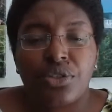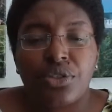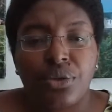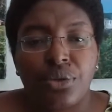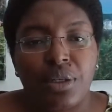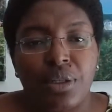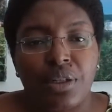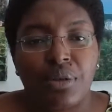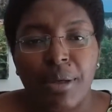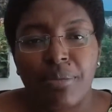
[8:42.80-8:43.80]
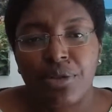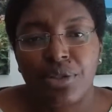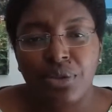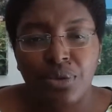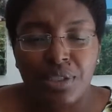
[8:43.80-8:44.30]
So remember
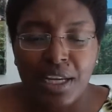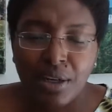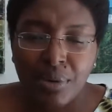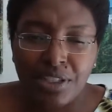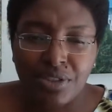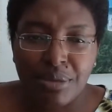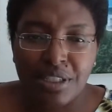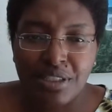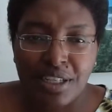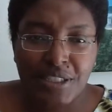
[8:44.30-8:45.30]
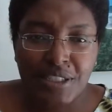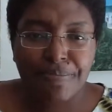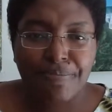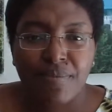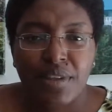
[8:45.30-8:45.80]
2 takeaways from this lesson.